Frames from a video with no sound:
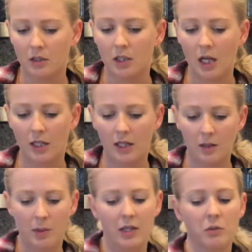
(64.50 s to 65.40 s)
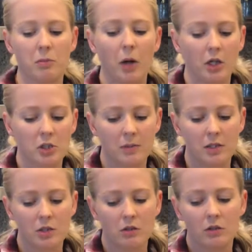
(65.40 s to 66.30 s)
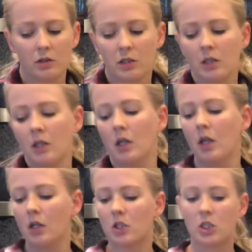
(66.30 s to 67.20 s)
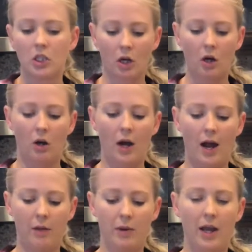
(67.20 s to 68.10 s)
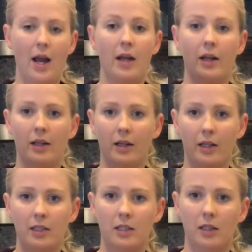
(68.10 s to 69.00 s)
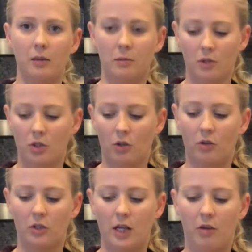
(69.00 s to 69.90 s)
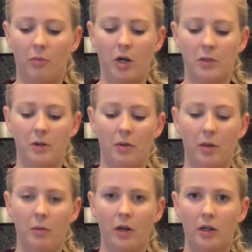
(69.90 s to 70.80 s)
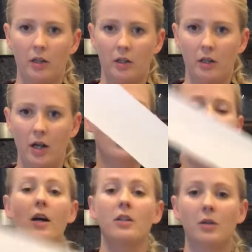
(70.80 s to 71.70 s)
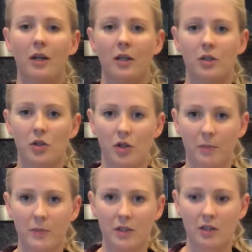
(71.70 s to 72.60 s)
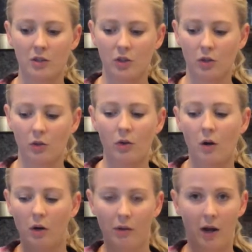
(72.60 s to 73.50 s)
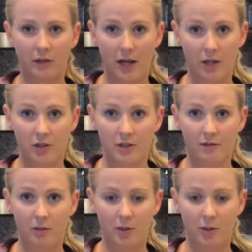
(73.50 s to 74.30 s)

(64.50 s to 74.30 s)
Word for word: lining the pans with parchment circles. So I went ahead and cut some circles out of parchment paper. I also cut strips to go around the edges of the